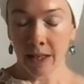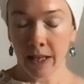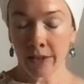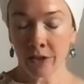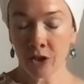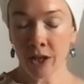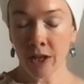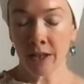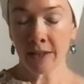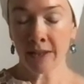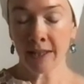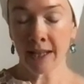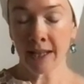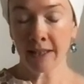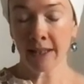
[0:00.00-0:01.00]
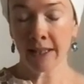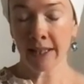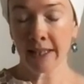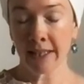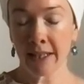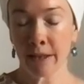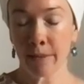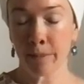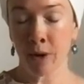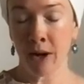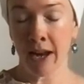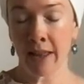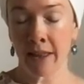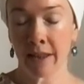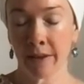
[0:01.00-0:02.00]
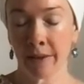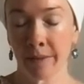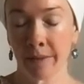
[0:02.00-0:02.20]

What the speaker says: And just settle into the breath.